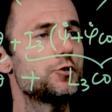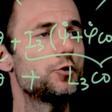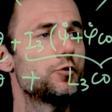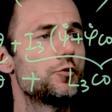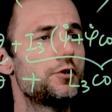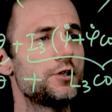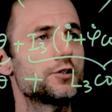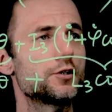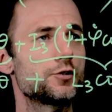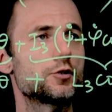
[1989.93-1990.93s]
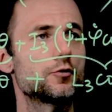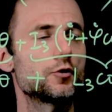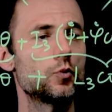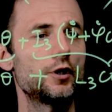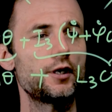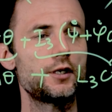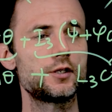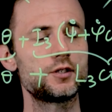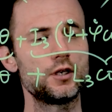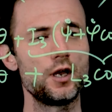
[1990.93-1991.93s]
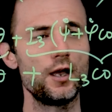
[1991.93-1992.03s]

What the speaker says: to these conserved quantities